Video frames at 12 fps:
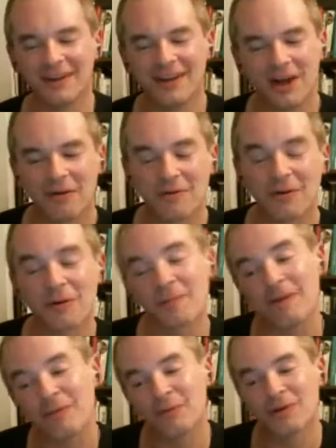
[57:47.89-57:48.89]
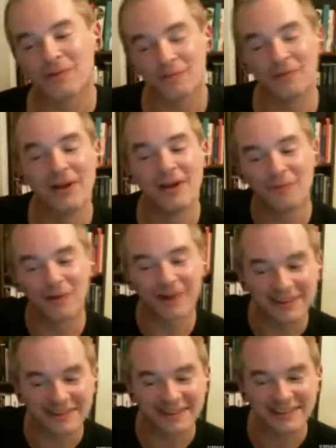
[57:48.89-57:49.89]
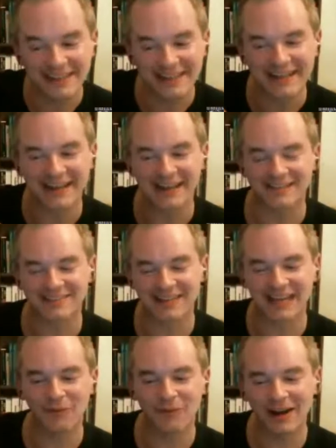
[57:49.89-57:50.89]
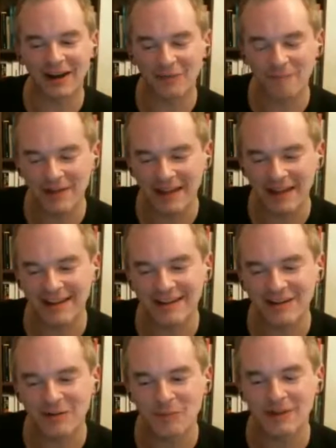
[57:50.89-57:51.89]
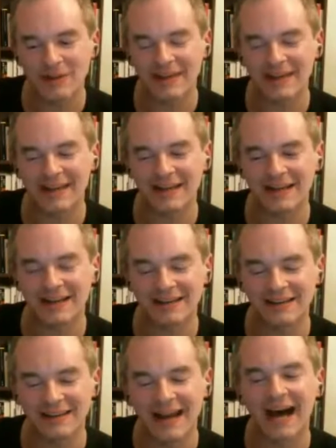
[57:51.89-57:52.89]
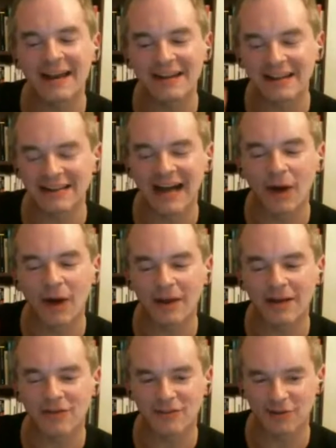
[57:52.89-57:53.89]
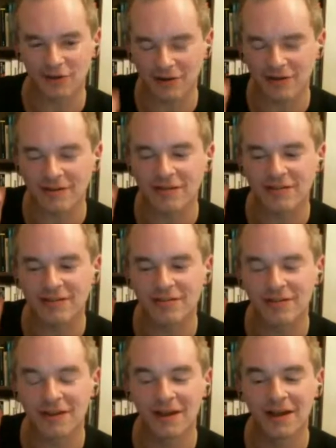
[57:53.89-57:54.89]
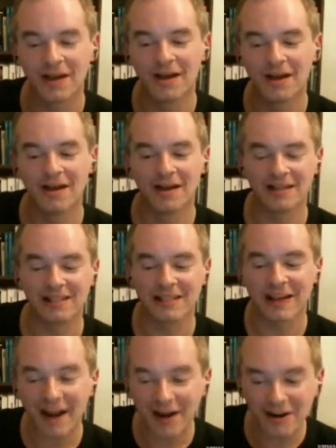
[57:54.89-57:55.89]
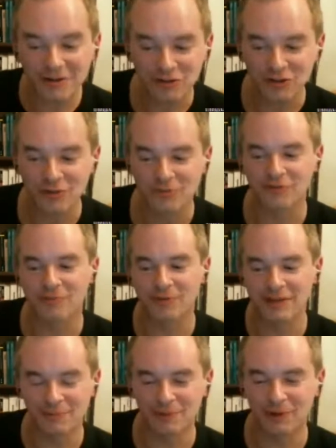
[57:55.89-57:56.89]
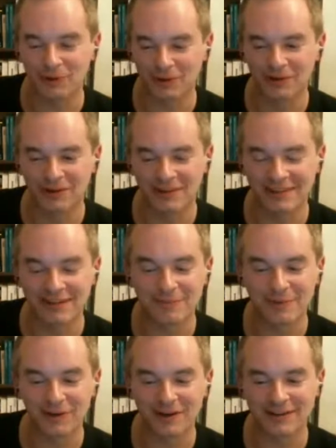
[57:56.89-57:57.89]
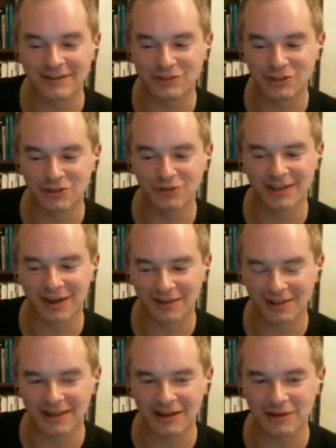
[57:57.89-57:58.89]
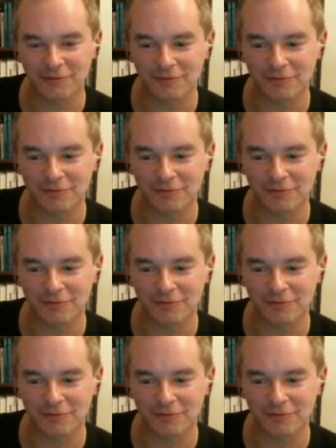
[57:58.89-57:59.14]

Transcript: Or maybe we're kind of delineating, saying, well, maybe not allowing certain large groups of people the ability to choose how to live